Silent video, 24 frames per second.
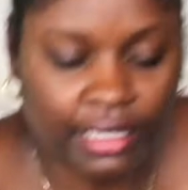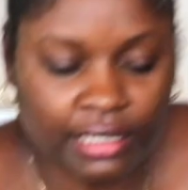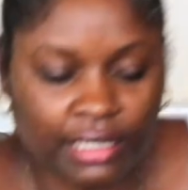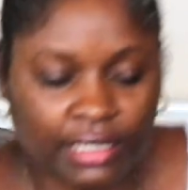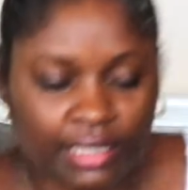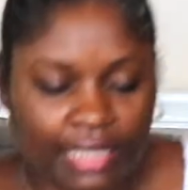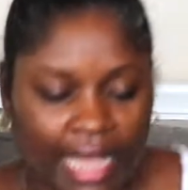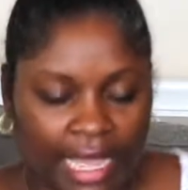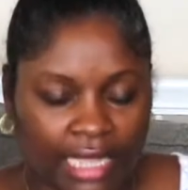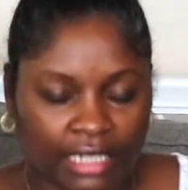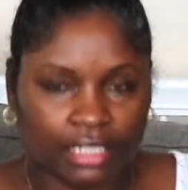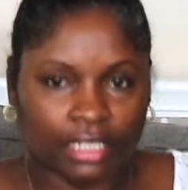is
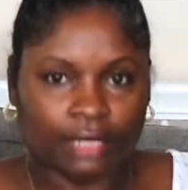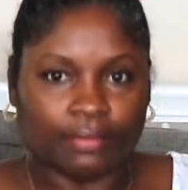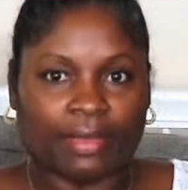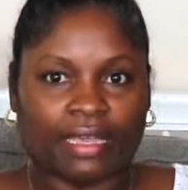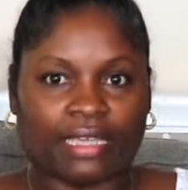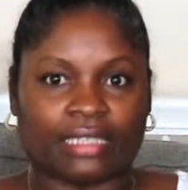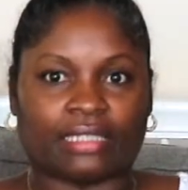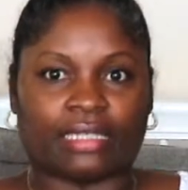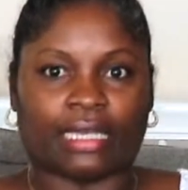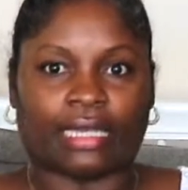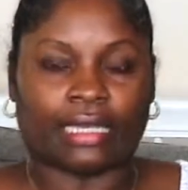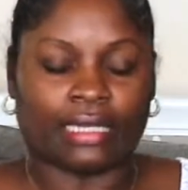actually my
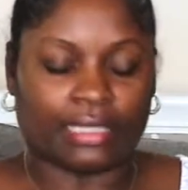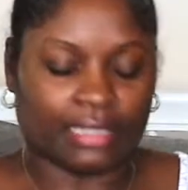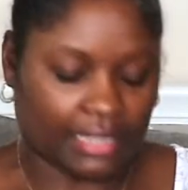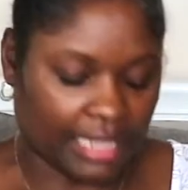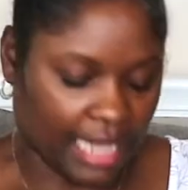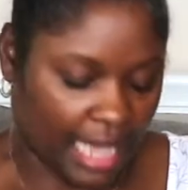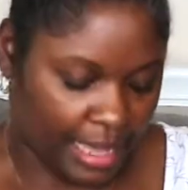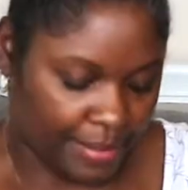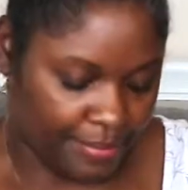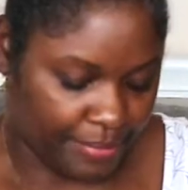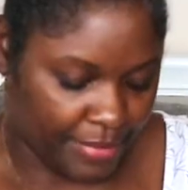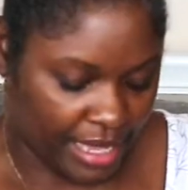second
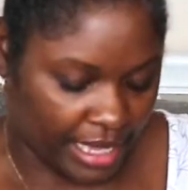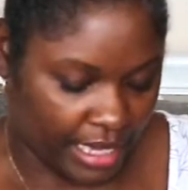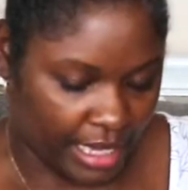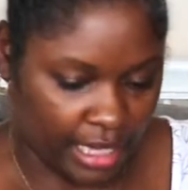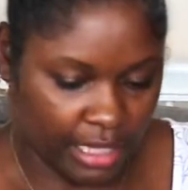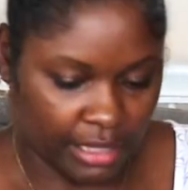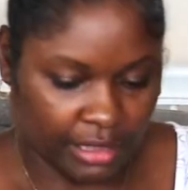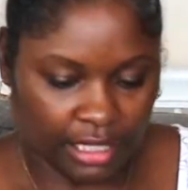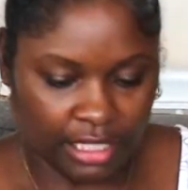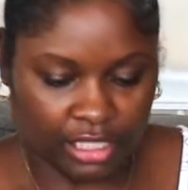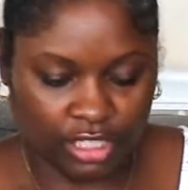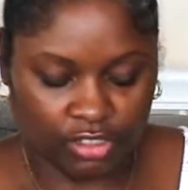time
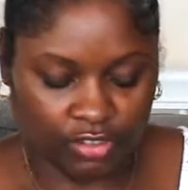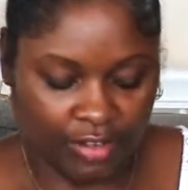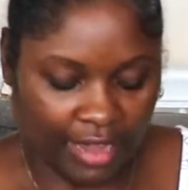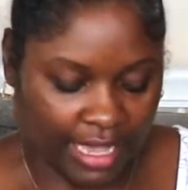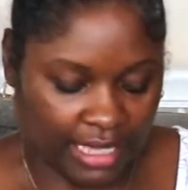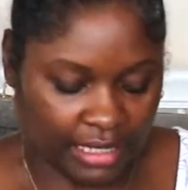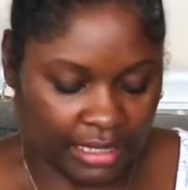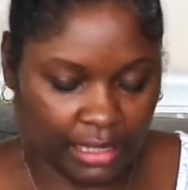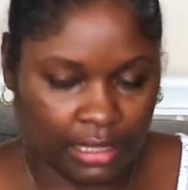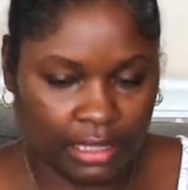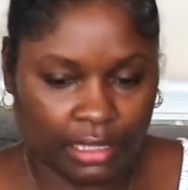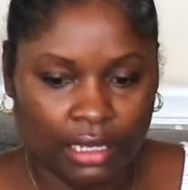making this
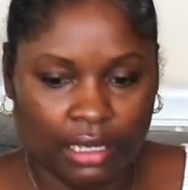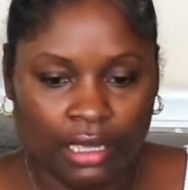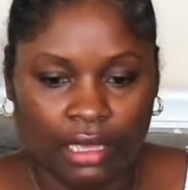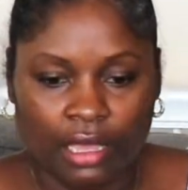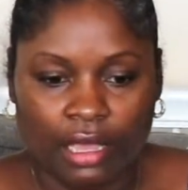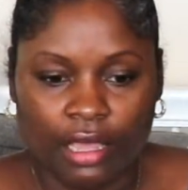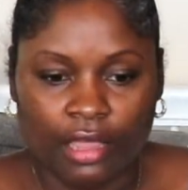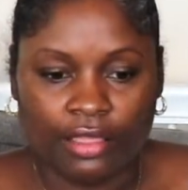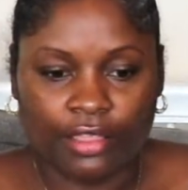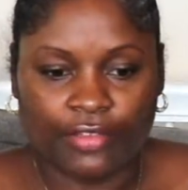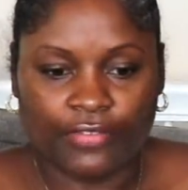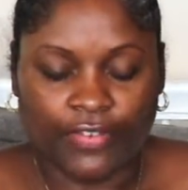dress.
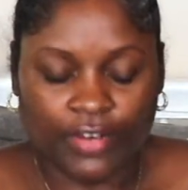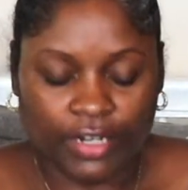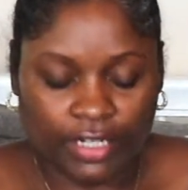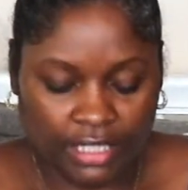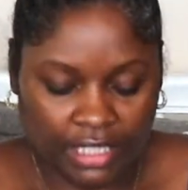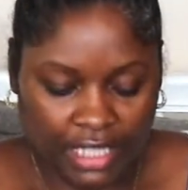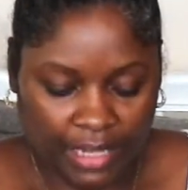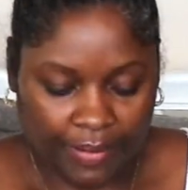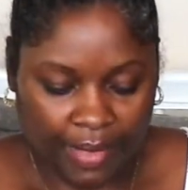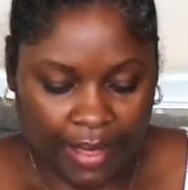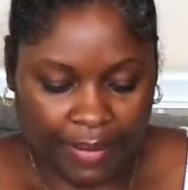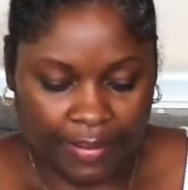The first
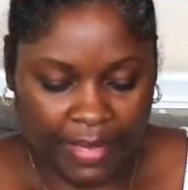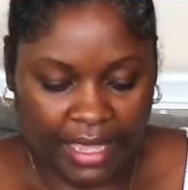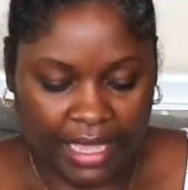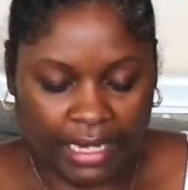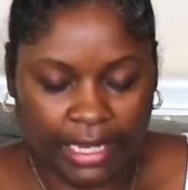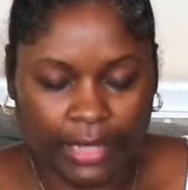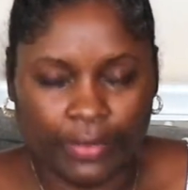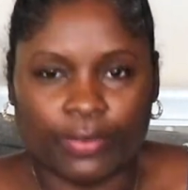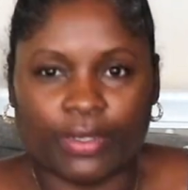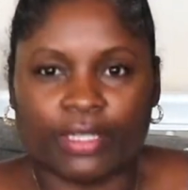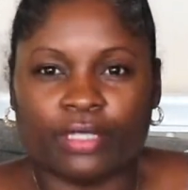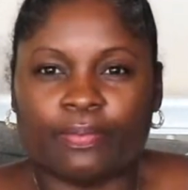time I made
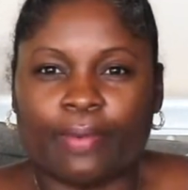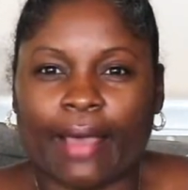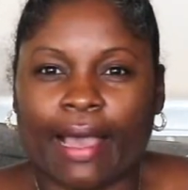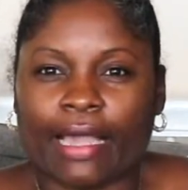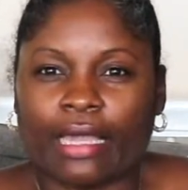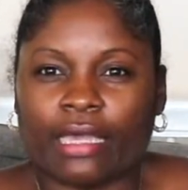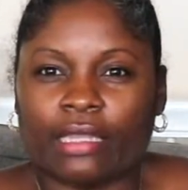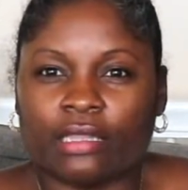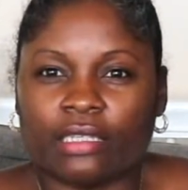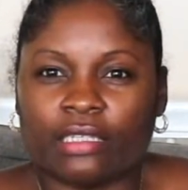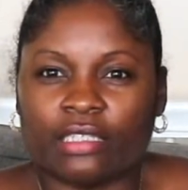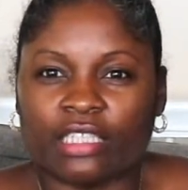it was
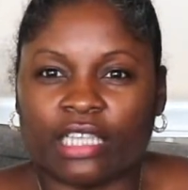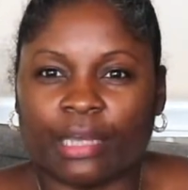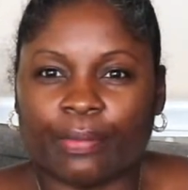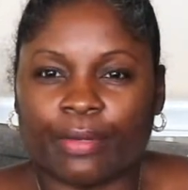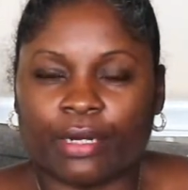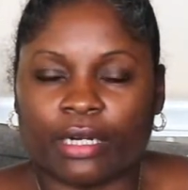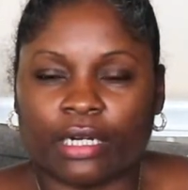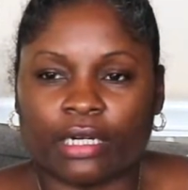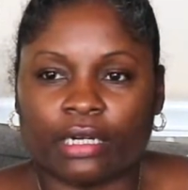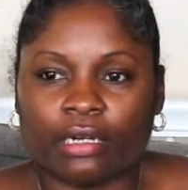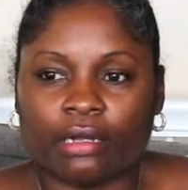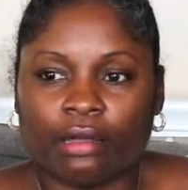back in the
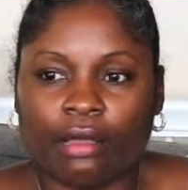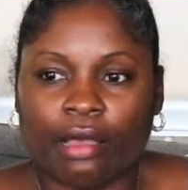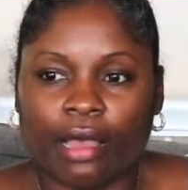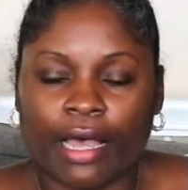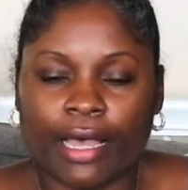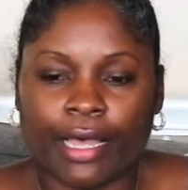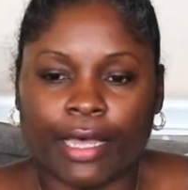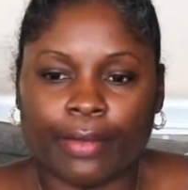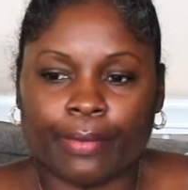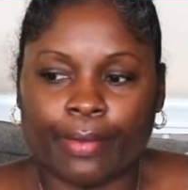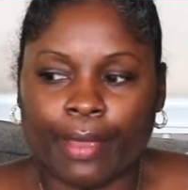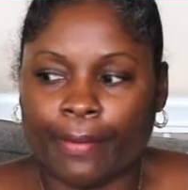summer.
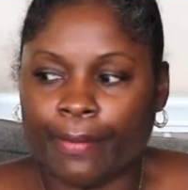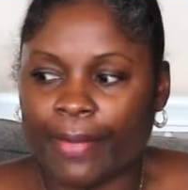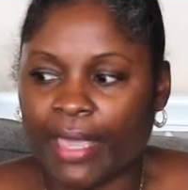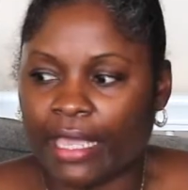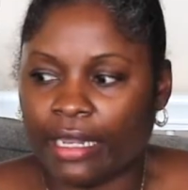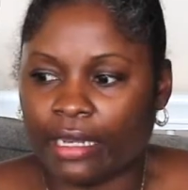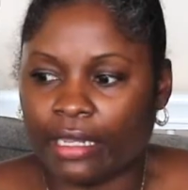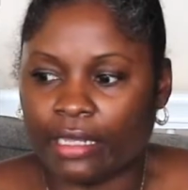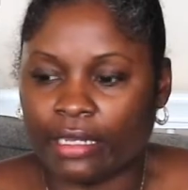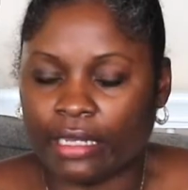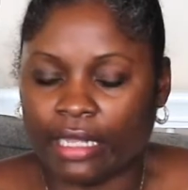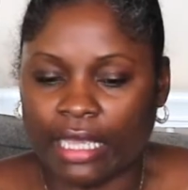I made
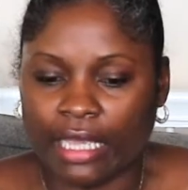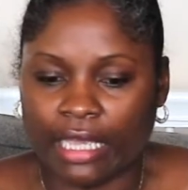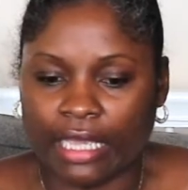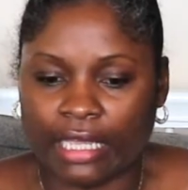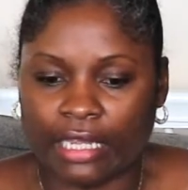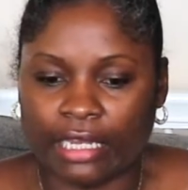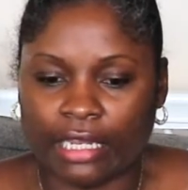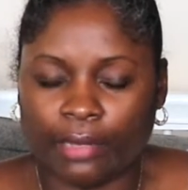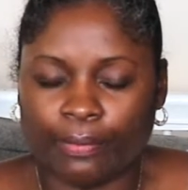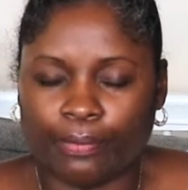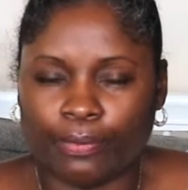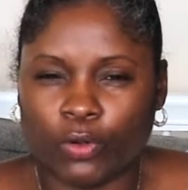it
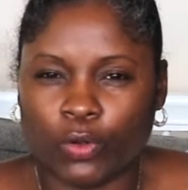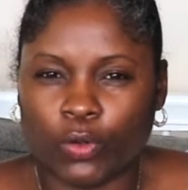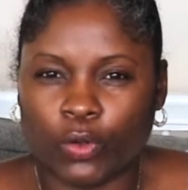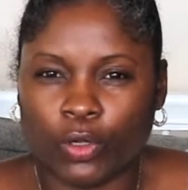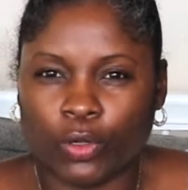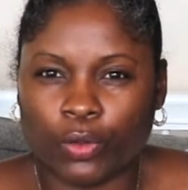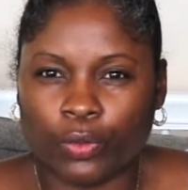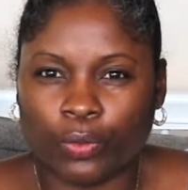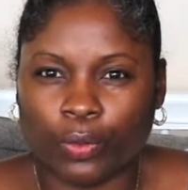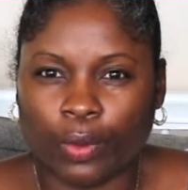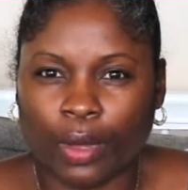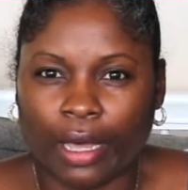in a blue
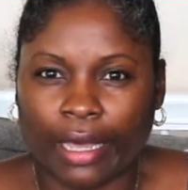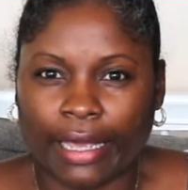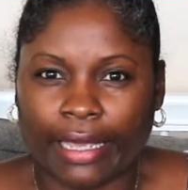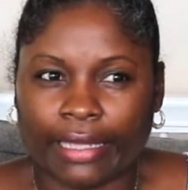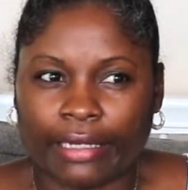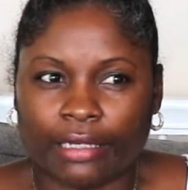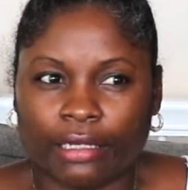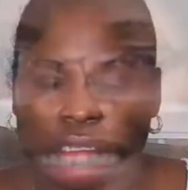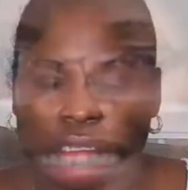and white